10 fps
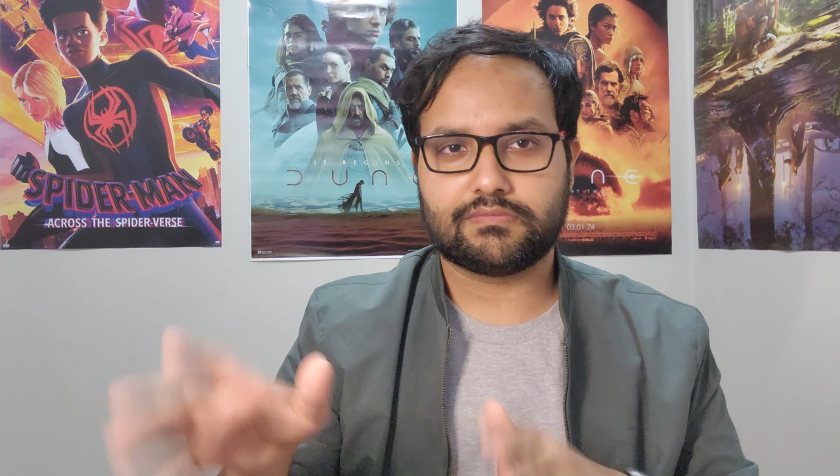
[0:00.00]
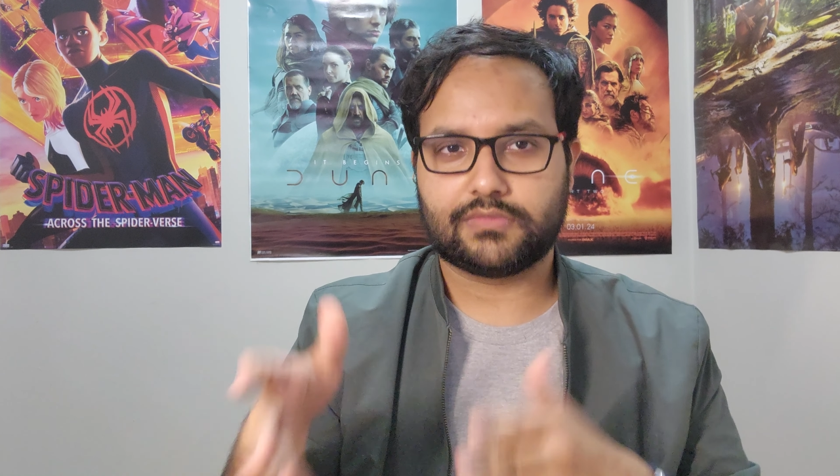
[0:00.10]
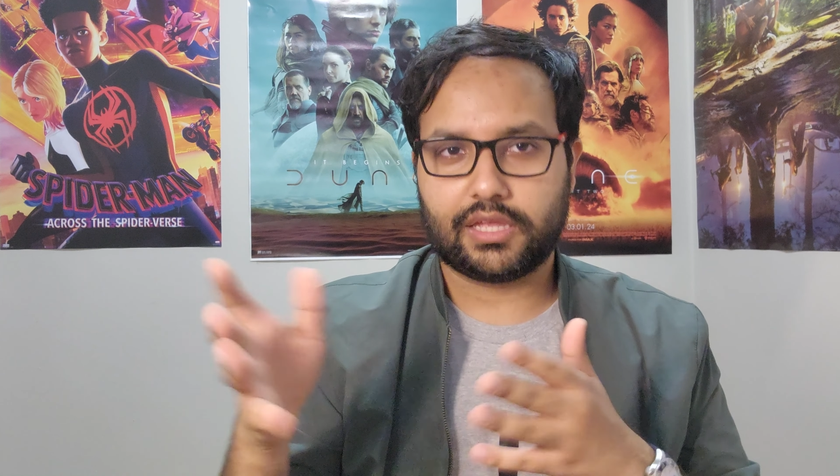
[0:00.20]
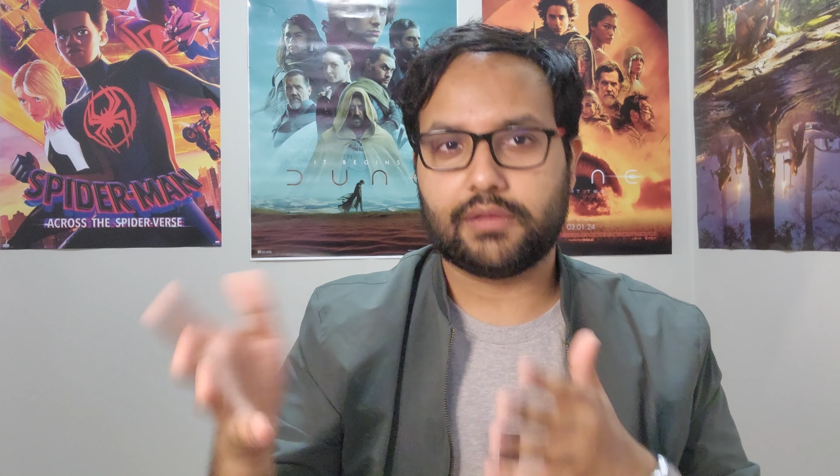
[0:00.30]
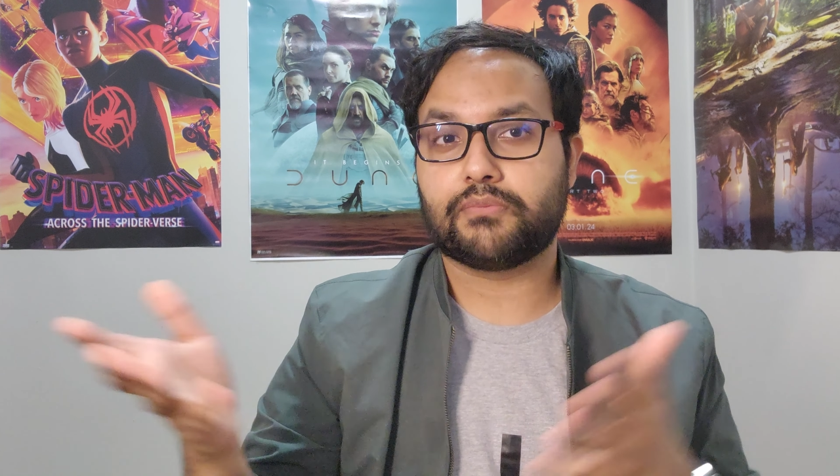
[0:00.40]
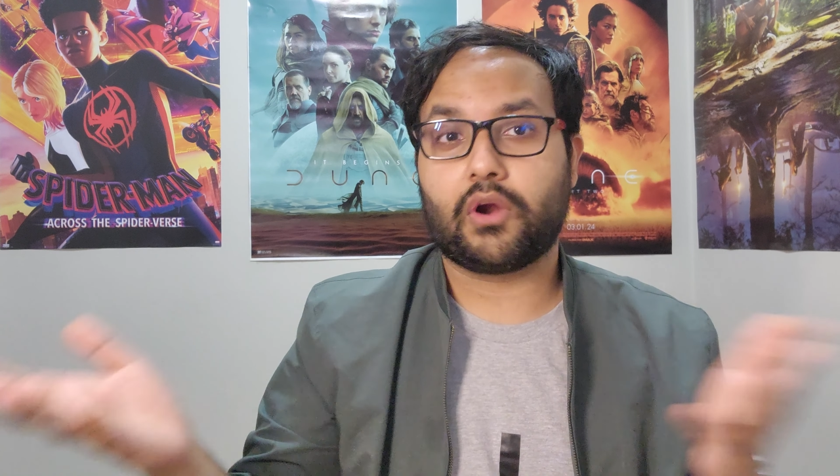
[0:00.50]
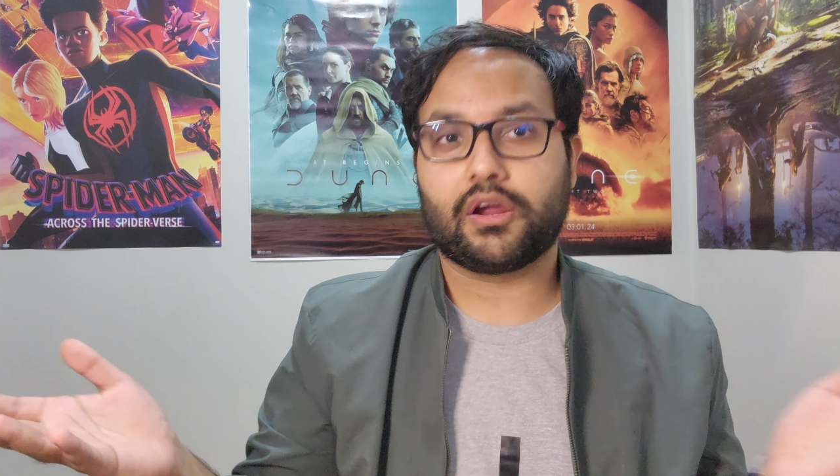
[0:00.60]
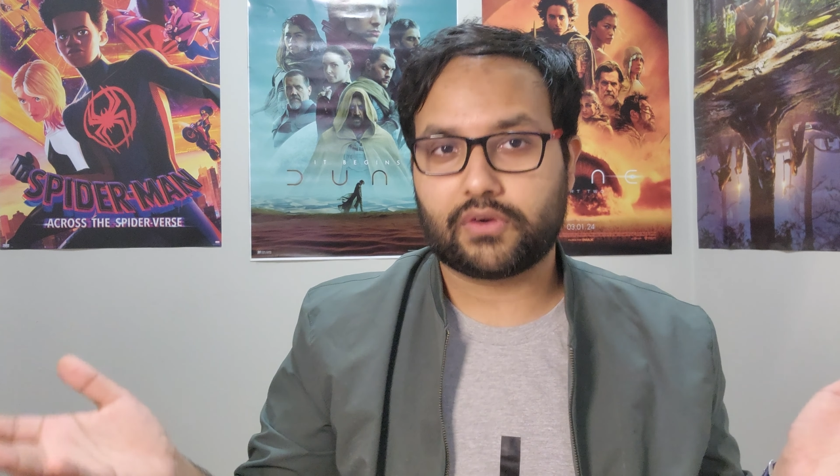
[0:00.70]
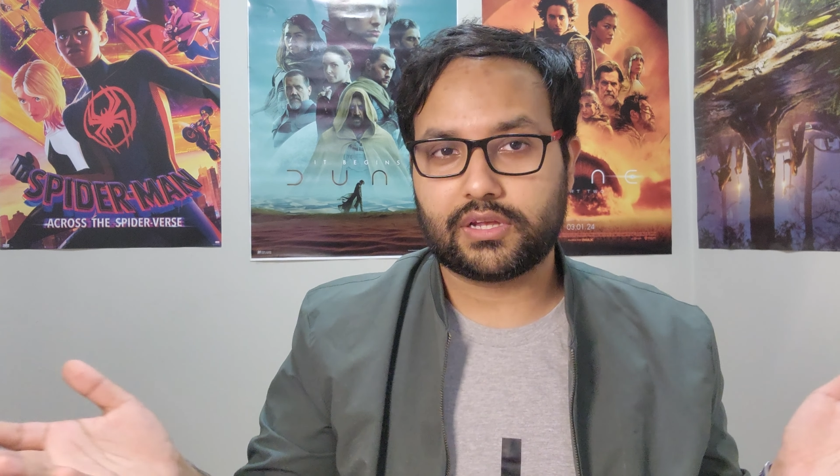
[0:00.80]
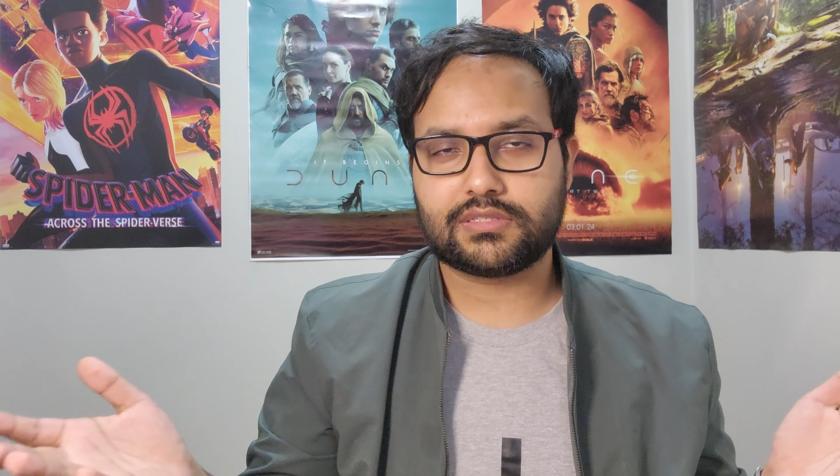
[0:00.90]
in
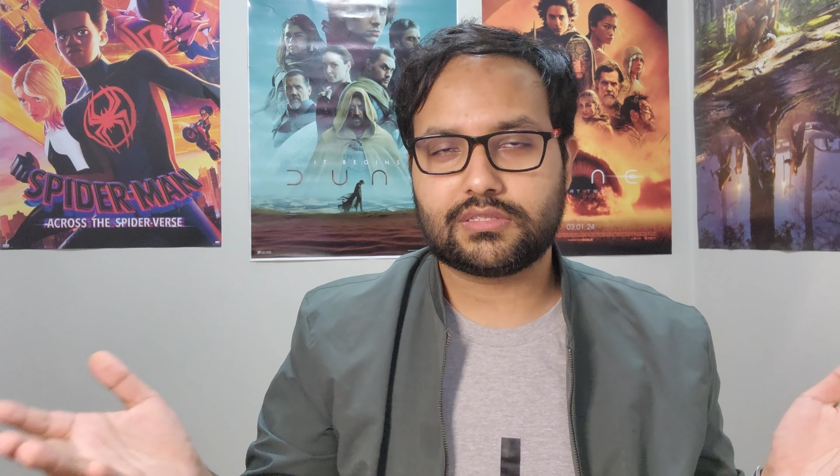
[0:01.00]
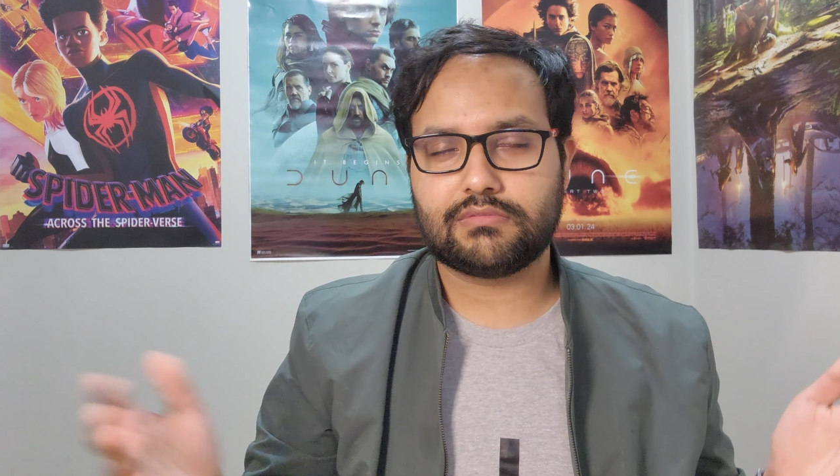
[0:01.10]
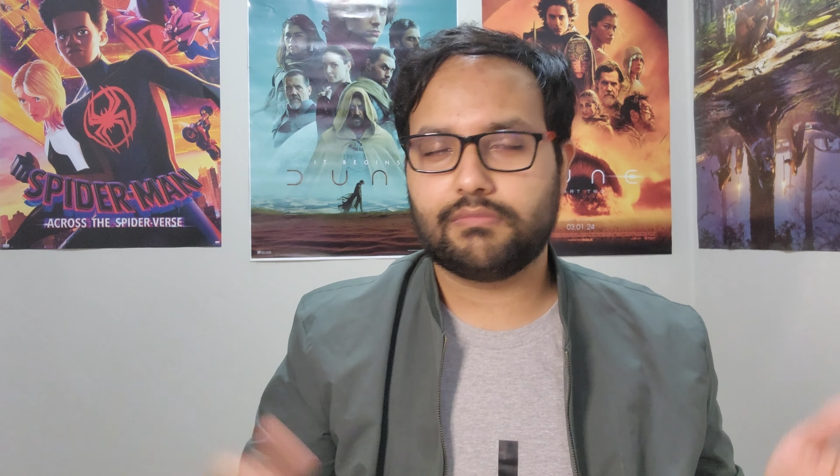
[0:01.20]
progress.